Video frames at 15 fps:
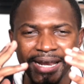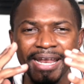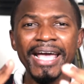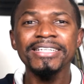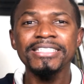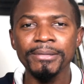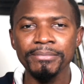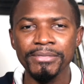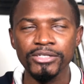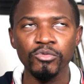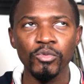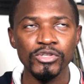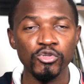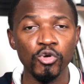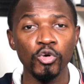An item that
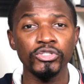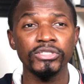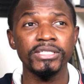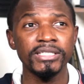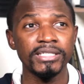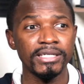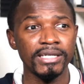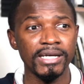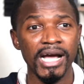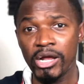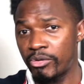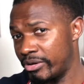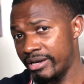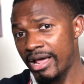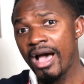was costing
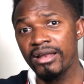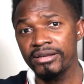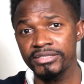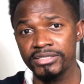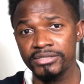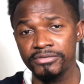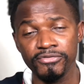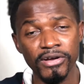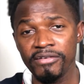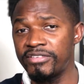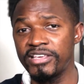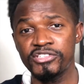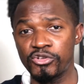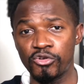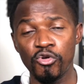$100 5
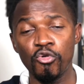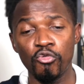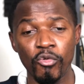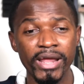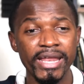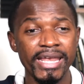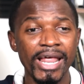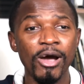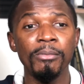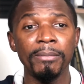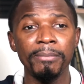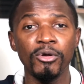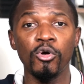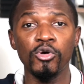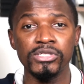years ago, right now may
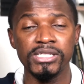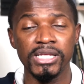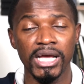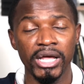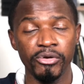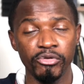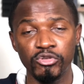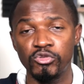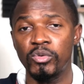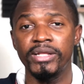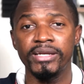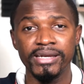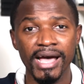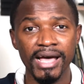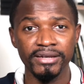be costing
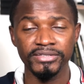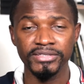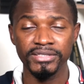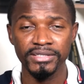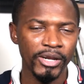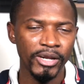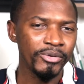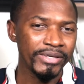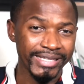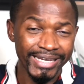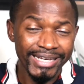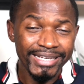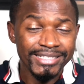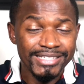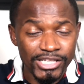$120. Now,
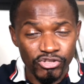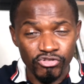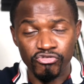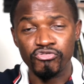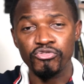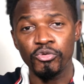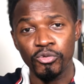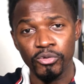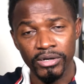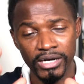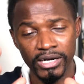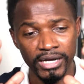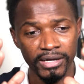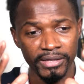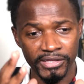yes, it's true.
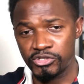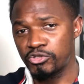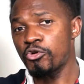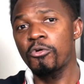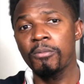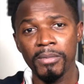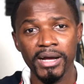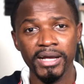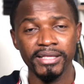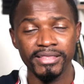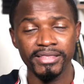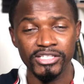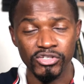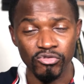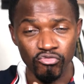In the stock market,
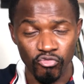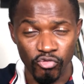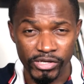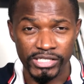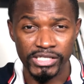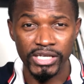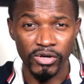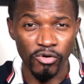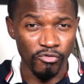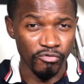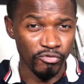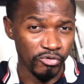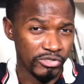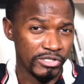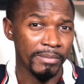there's a risk of
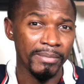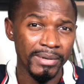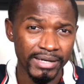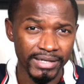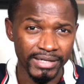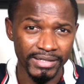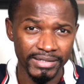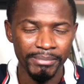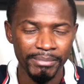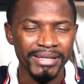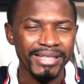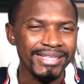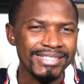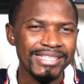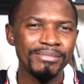losing money. But
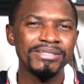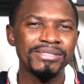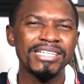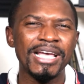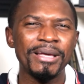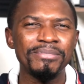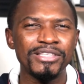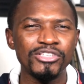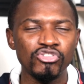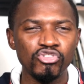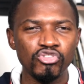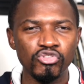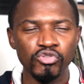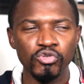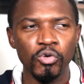at the same time, there's
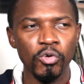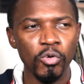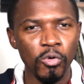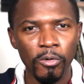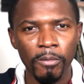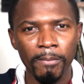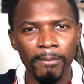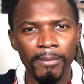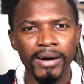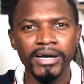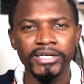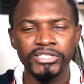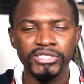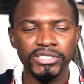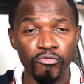so
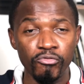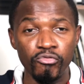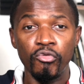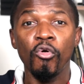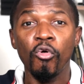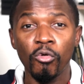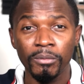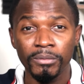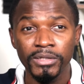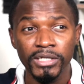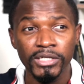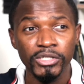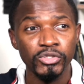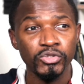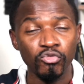much room
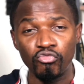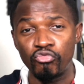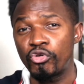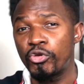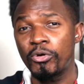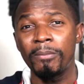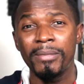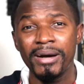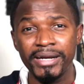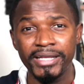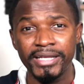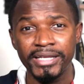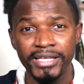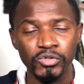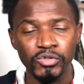to grow your
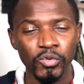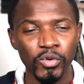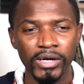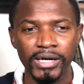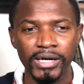money to